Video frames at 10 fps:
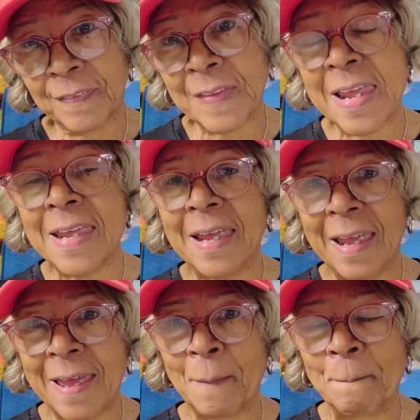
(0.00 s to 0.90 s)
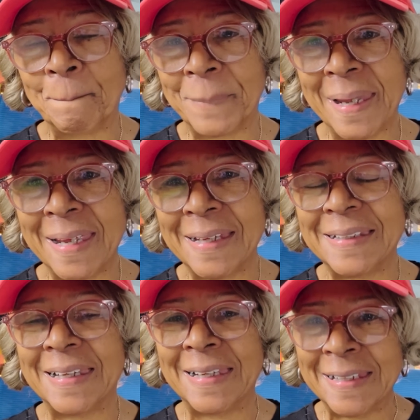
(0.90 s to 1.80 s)
they have
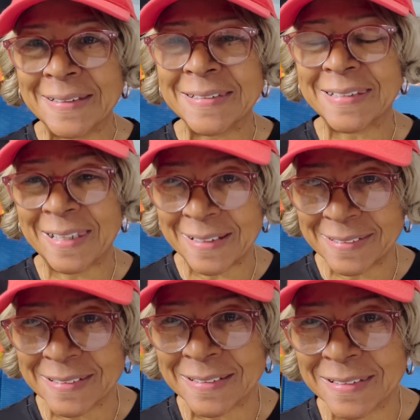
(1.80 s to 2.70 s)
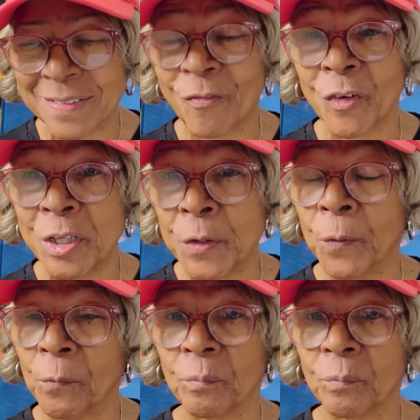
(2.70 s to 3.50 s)
bad intentions for you.